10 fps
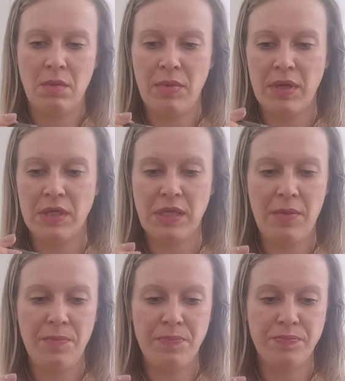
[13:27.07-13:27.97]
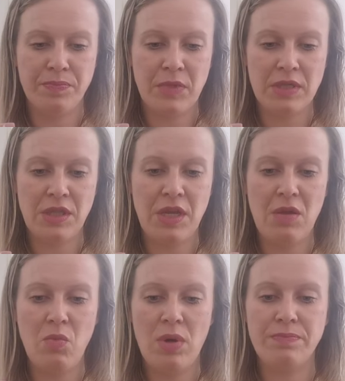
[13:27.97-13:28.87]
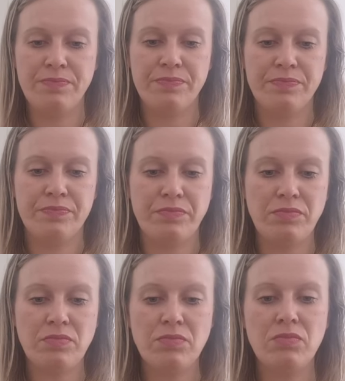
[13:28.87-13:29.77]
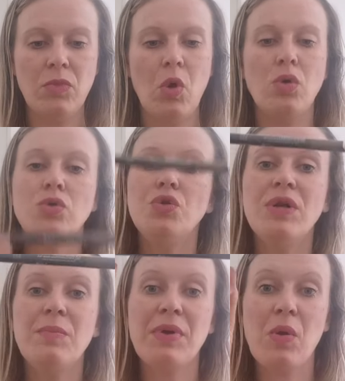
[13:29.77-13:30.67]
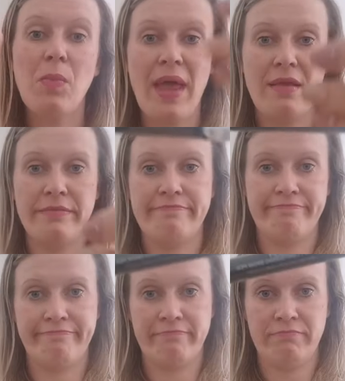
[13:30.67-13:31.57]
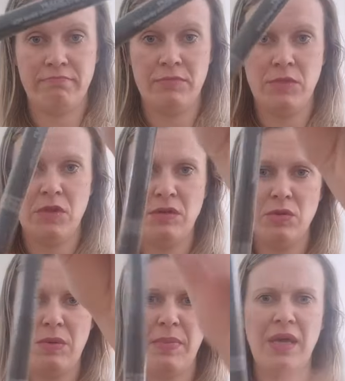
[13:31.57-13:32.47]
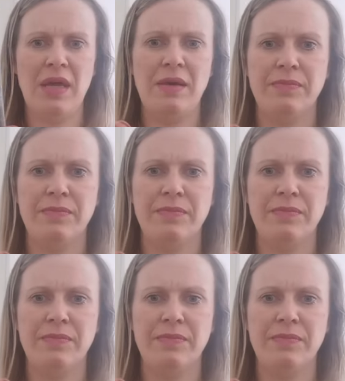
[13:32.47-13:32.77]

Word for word: But it's um it's three in one contouring brow pen. It's quite big.